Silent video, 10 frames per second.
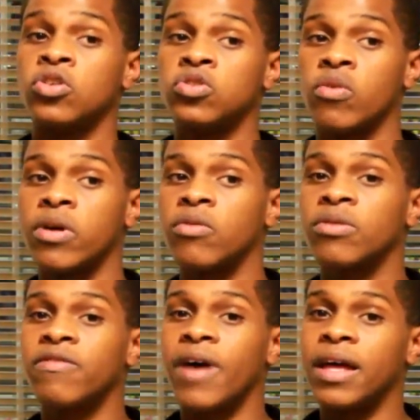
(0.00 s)
So I
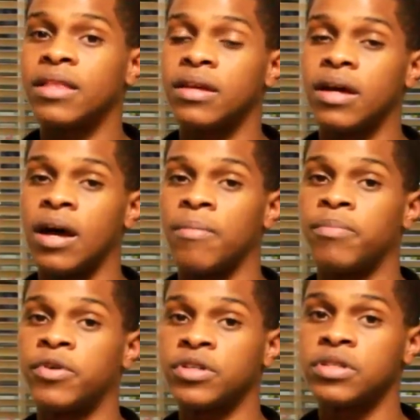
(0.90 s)
could find a
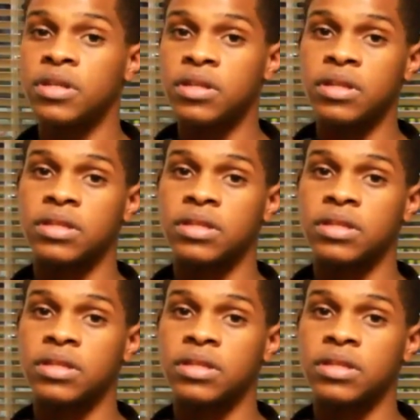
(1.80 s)
person